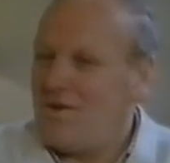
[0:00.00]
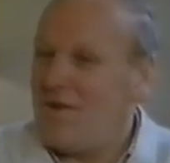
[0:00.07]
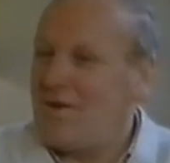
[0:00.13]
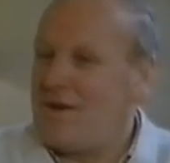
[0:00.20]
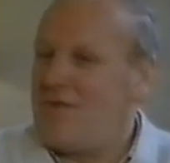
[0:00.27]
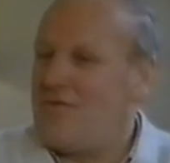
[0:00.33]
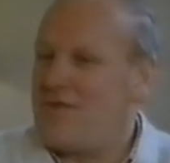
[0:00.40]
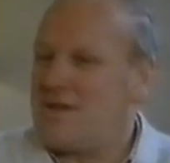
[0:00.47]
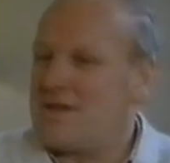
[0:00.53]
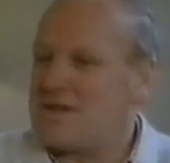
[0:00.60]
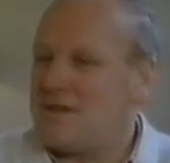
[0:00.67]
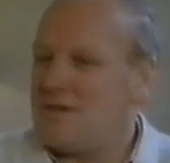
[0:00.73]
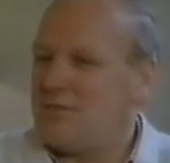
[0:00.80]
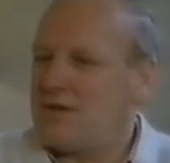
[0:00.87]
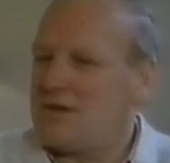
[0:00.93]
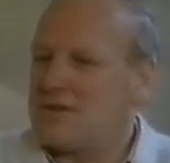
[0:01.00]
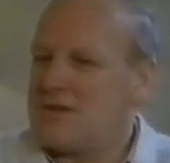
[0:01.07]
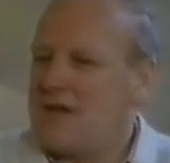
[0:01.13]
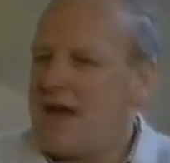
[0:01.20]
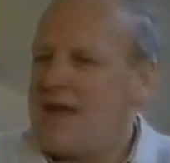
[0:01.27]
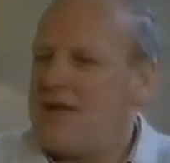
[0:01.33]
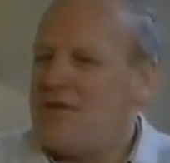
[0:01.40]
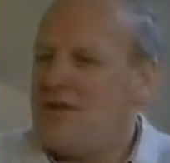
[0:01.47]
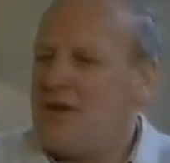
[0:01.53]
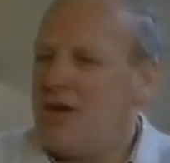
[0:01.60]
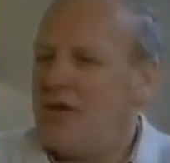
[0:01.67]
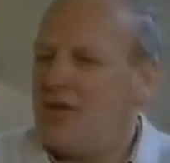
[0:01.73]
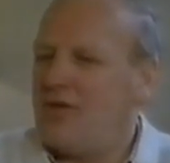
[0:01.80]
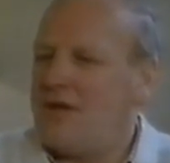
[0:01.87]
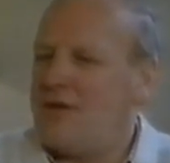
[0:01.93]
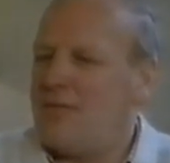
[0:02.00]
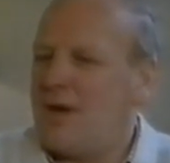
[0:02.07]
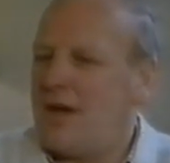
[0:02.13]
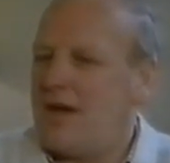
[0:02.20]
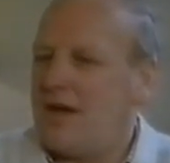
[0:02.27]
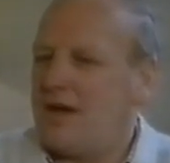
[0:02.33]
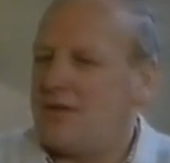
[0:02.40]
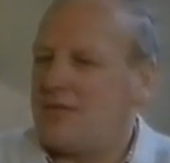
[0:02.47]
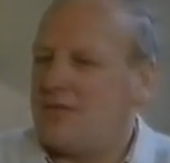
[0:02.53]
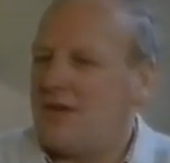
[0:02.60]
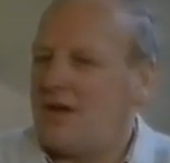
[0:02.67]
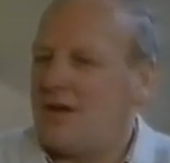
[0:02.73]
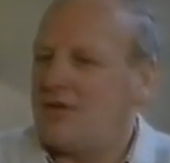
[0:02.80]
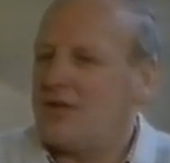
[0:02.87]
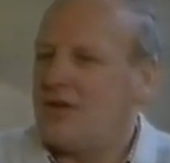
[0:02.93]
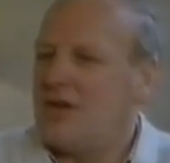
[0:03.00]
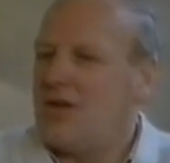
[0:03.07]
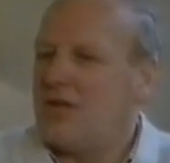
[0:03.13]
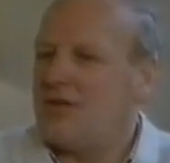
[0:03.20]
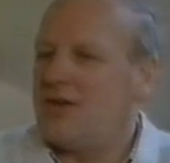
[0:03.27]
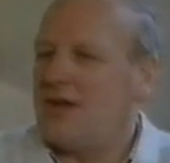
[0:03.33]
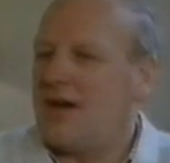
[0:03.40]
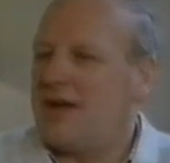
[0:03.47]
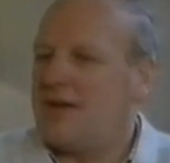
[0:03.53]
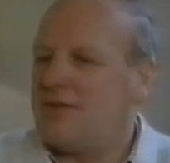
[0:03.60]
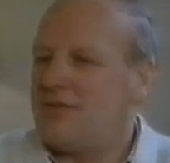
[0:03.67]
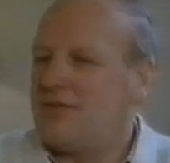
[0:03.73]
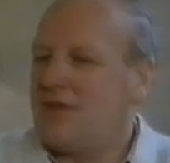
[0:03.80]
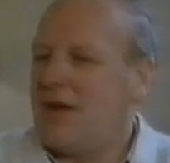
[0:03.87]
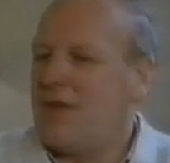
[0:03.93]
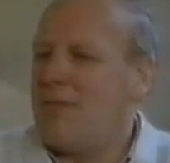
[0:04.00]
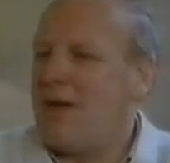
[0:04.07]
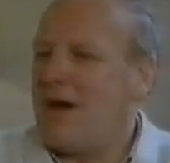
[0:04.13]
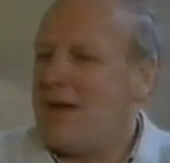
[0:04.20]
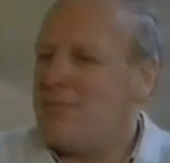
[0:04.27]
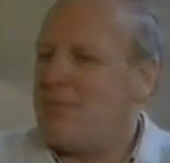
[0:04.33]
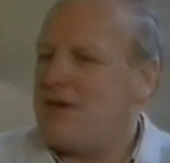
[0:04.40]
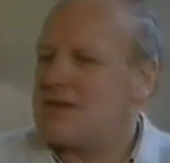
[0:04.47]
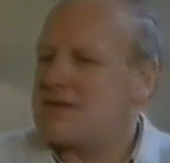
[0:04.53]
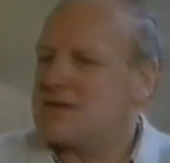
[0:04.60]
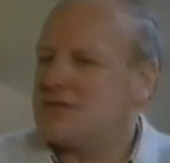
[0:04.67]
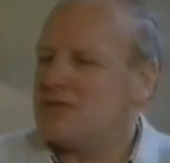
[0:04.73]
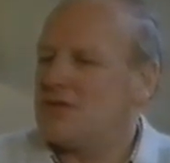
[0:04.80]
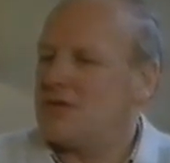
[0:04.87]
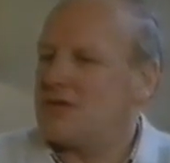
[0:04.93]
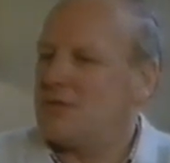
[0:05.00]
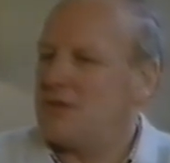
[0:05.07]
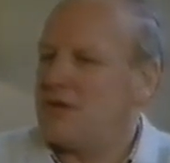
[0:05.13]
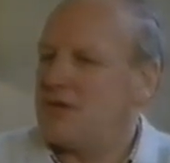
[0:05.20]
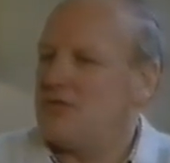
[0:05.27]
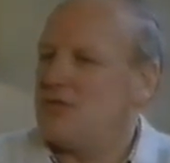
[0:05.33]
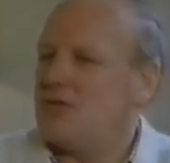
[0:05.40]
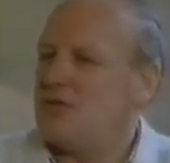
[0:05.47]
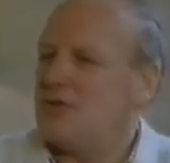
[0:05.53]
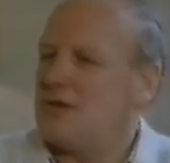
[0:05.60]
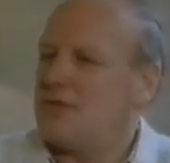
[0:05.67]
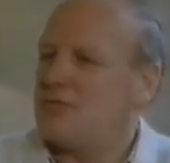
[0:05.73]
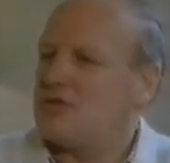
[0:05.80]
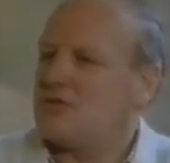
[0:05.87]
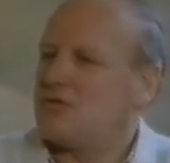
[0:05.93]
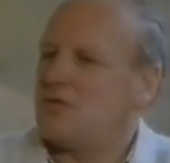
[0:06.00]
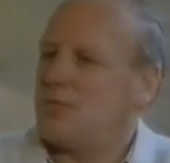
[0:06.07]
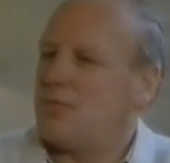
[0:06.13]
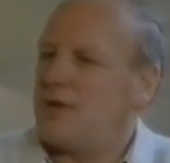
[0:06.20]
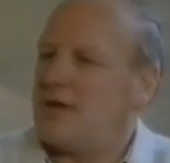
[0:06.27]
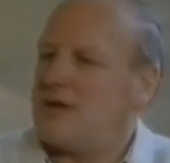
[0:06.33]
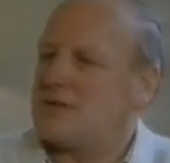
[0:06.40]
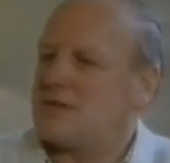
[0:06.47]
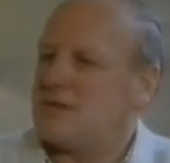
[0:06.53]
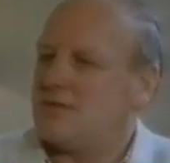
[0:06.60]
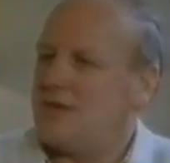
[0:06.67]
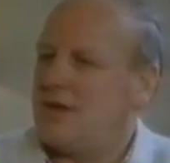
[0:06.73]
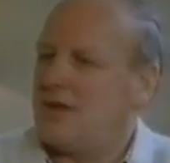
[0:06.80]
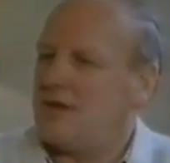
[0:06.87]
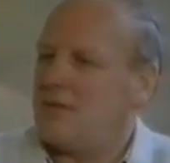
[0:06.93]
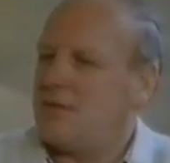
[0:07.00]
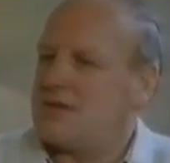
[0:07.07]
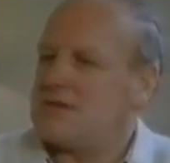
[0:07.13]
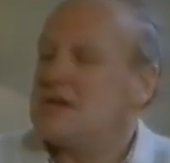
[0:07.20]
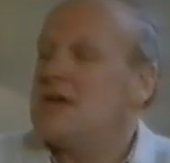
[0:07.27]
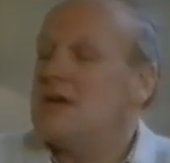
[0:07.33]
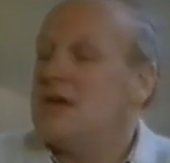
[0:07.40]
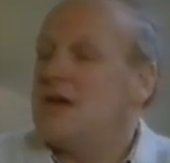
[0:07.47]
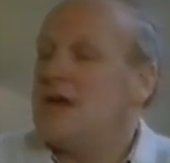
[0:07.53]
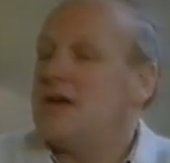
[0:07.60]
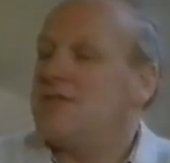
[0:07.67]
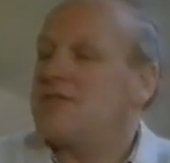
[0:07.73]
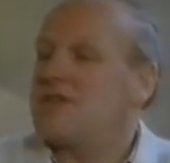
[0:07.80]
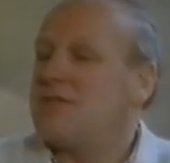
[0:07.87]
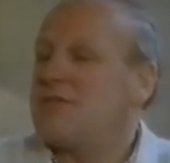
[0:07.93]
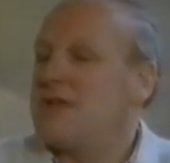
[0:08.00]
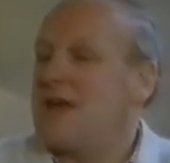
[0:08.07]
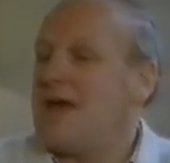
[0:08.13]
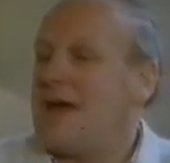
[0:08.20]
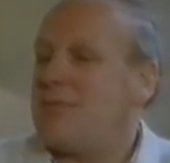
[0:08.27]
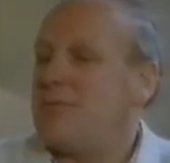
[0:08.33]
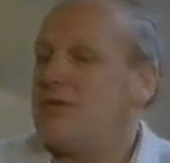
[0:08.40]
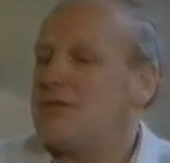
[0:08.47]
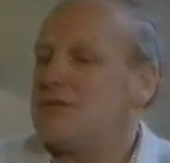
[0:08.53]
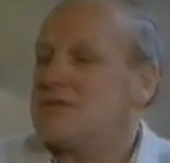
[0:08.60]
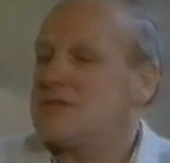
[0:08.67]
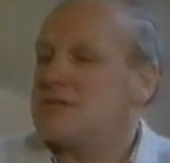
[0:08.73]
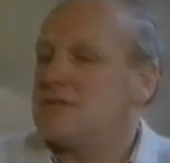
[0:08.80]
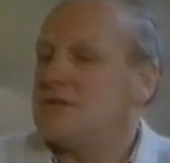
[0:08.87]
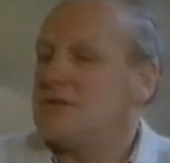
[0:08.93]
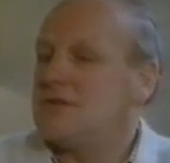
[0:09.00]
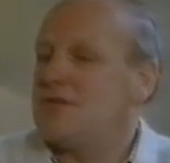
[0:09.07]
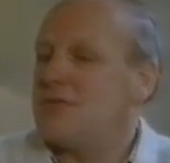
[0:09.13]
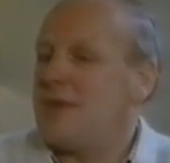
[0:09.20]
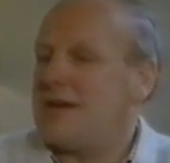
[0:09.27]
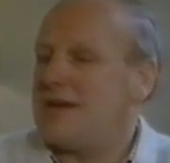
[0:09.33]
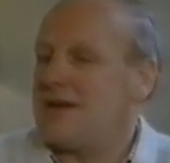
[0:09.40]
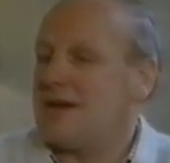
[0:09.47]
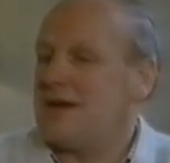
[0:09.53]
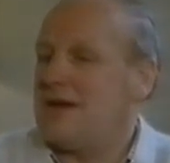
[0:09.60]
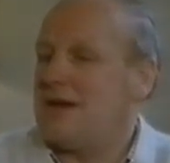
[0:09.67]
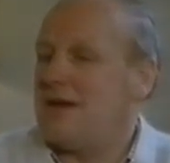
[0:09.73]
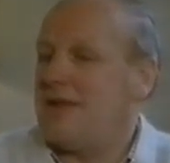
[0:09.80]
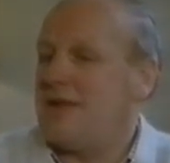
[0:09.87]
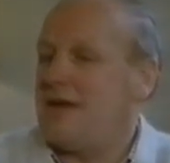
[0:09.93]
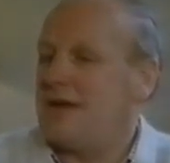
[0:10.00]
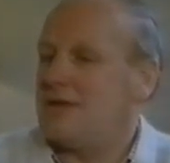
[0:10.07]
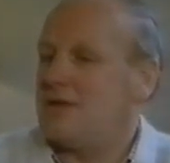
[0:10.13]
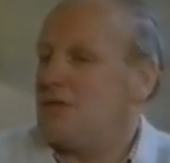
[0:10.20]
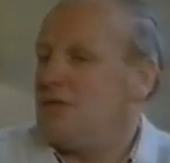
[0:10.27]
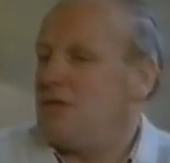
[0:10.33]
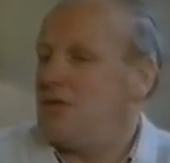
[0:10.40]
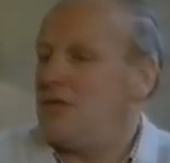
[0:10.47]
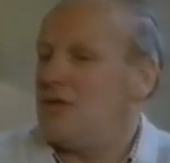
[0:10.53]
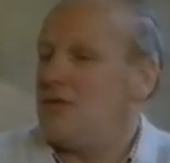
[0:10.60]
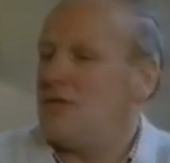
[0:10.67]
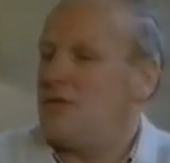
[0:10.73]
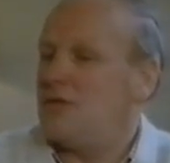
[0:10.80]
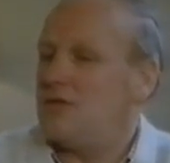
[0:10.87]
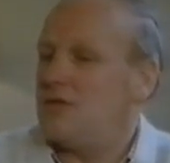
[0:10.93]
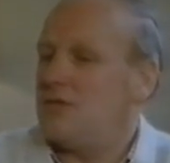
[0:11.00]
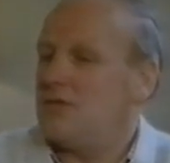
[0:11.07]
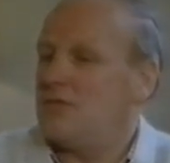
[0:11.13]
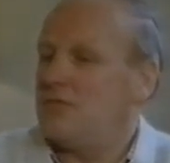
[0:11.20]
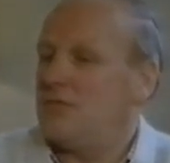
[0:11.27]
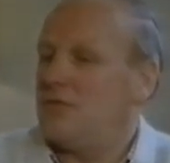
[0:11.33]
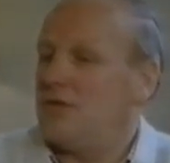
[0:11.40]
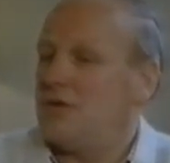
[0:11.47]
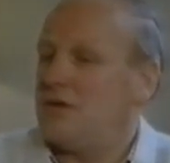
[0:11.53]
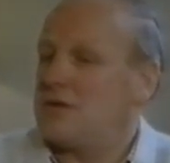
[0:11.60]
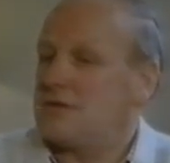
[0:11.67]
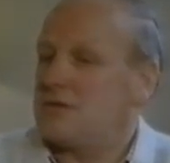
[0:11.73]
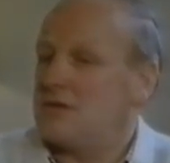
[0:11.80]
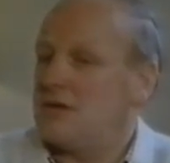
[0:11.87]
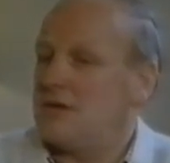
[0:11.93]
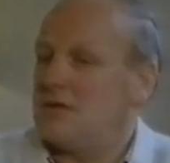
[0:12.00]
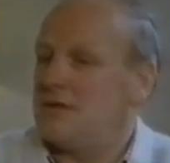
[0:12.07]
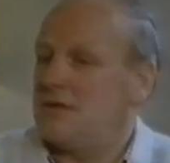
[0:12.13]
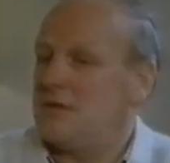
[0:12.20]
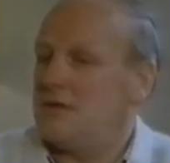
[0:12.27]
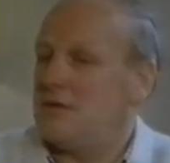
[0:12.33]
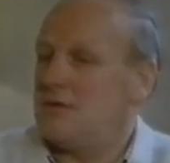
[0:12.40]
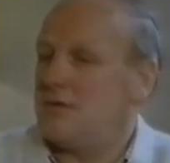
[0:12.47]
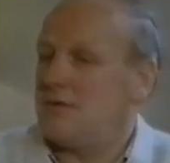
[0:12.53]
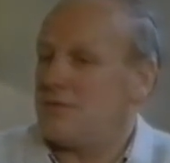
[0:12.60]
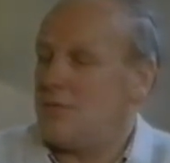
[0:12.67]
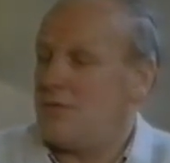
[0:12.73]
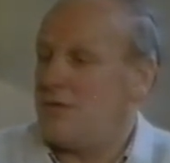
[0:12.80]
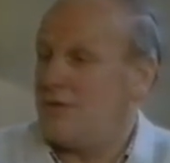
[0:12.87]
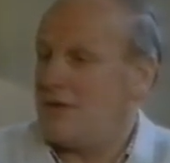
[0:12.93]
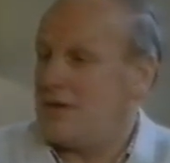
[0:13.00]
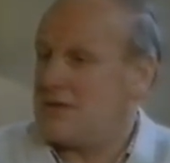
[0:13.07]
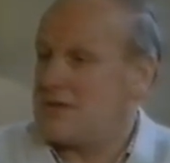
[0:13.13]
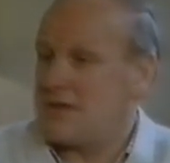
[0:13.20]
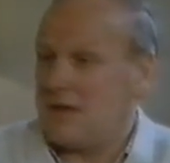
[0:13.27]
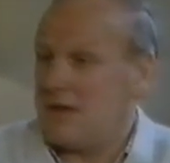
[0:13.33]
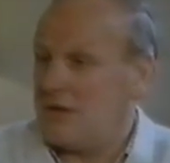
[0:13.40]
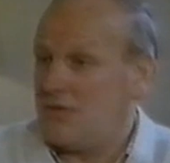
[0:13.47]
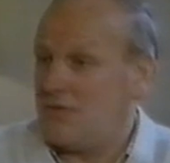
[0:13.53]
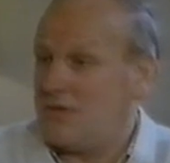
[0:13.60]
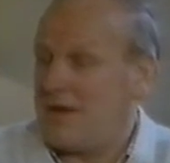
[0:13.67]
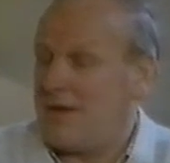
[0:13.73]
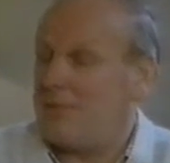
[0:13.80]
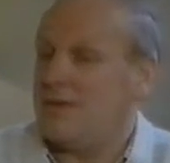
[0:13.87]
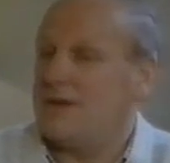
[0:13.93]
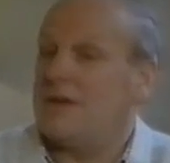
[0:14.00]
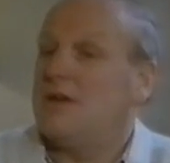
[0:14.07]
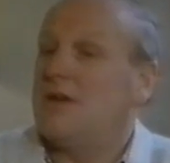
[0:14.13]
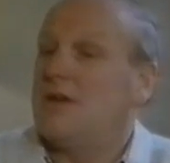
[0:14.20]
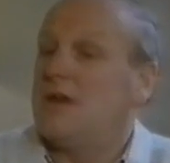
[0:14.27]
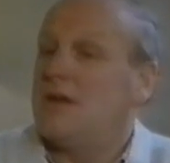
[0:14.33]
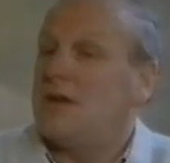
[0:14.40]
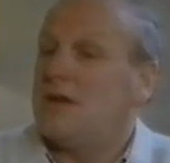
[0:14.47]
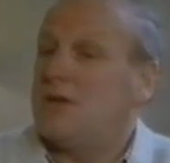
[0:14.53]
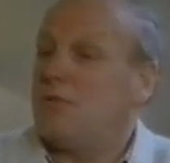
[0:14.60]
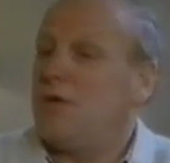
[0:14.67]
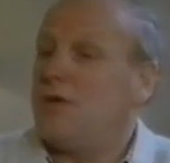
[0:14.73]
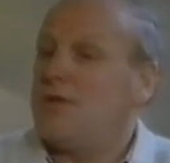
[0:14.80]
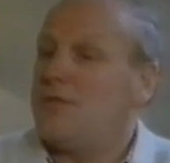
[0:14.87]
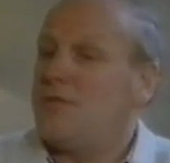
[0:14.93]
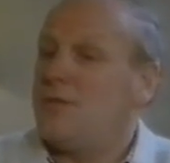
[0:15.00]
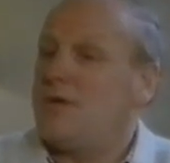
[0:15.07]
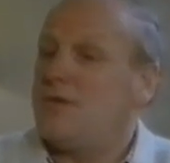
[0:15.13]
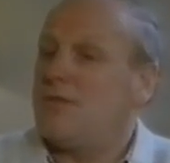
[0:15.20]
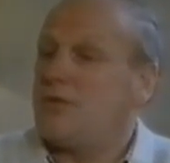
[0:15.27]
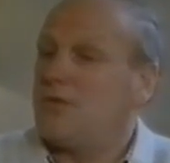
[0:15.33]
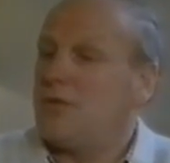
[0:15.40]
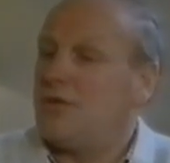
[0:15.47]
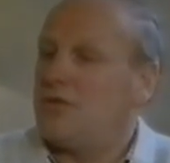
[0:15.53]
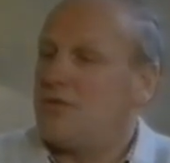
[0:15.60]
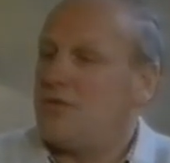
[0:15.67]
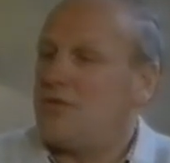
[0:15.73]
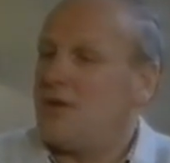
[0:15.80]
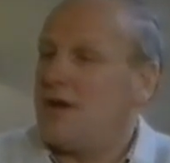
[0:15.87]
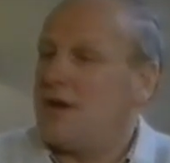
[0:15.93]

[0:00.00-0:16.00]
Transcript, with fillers: No, I don't think so, because I know in my heart of hearts that I'd have done my best to what we could do, and I'm sure the players will have done their best. And if something happens uh, dramatically like that, and and uh, and it's uh, you have to be realistic, it could happen. It won't have been for the want of